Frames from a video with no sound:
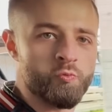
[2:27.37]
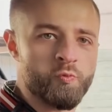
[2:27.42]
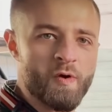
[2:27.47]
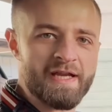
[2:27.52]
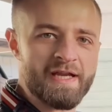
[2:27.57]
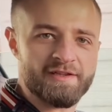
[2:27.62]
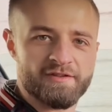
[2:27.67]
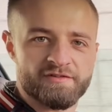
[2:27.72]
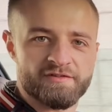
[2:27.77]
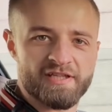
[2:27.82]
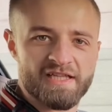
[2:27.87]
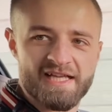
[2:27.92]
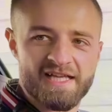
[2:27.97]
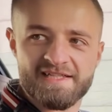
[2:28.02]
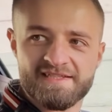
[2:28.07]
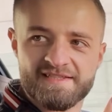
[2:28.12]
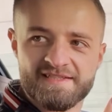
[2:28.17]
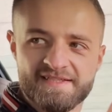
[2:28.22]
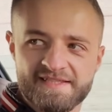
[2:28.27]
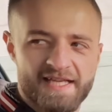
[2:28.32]
wait until I
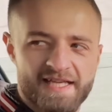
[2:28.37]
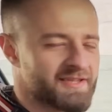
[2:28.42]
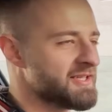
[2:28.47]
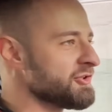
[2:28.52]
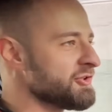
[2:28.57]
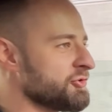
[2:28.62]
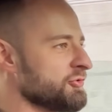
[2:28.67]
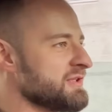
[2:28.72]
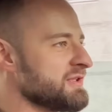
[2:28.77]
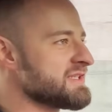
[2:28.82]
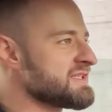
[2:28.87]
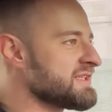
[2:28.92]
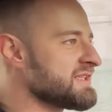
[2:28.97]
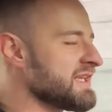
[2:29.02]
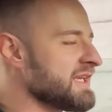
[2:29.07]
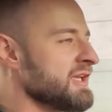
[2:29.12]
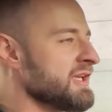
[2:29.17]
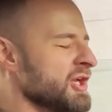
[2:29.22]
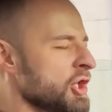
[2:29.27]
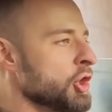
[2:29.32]
sat into this
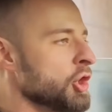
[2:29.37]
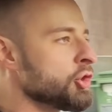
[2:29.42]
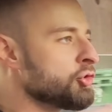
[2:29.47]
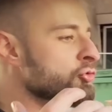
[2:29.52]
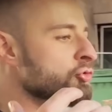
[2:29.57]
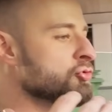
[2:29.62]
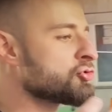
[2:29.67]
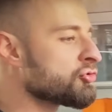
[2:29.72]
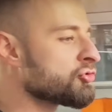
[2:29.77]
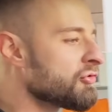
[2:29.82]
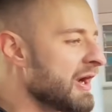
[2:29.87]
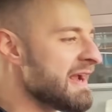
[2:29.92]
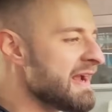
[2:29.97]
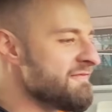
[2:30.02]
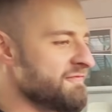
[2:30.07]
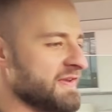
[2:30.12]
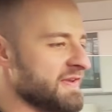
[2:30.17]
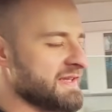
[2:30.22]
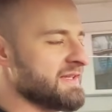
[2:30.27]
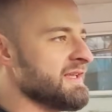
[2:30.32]
thing to
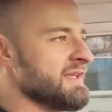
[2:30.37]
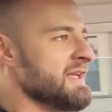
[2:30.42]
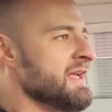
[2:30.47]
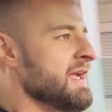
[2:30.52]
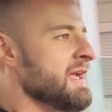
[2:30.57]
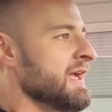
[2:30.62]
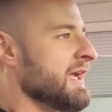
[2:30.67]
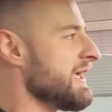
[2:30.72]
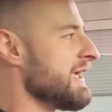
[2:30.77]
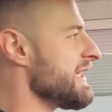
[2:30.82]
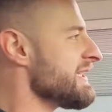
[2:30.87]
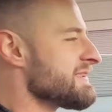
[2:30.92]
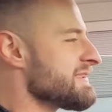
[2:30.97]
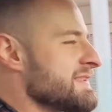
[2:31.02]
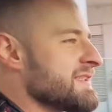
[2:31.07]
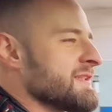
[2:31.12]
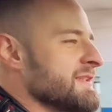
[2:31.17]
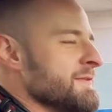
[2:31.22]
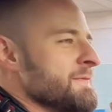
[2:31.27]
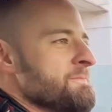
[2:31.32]
drive it.
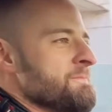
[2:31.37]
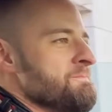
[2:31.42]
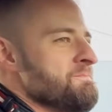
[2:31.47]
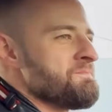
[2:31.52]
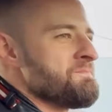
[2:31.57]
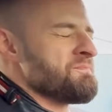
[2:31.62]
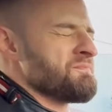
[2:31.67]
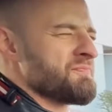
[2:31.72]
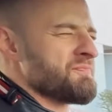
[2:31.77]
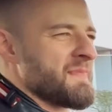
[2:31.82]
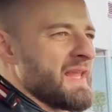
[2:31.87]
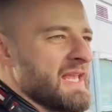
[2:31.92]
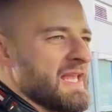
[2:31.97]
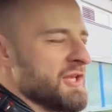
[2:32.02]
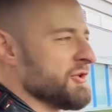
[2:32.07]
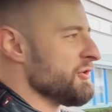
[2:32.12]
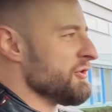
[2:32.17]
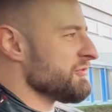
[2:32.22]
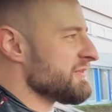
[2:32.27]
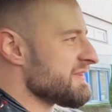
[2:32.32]
It's, you
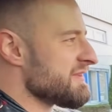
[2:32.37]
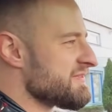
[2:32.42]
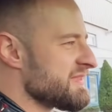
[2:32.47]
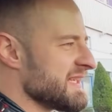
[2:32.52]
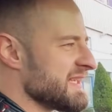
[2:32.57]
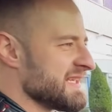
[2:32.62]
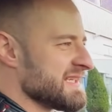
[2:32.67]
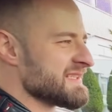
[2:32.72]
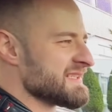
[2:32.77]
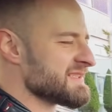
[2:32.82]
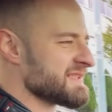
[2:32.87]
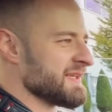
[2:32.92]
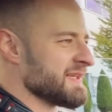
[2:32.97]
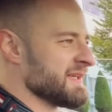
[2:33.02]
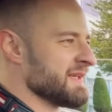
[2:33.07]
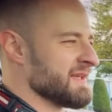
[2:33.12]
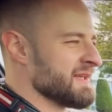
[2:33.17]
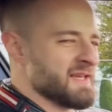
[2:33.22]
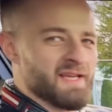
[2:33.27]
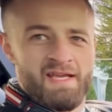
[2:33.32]
know, the thing is,
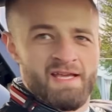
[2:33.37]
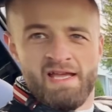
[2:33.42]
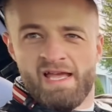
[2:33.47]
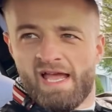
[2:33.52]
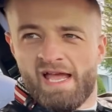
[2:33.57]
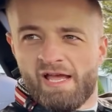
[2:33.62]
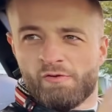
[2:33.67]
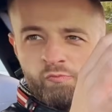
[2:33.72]
at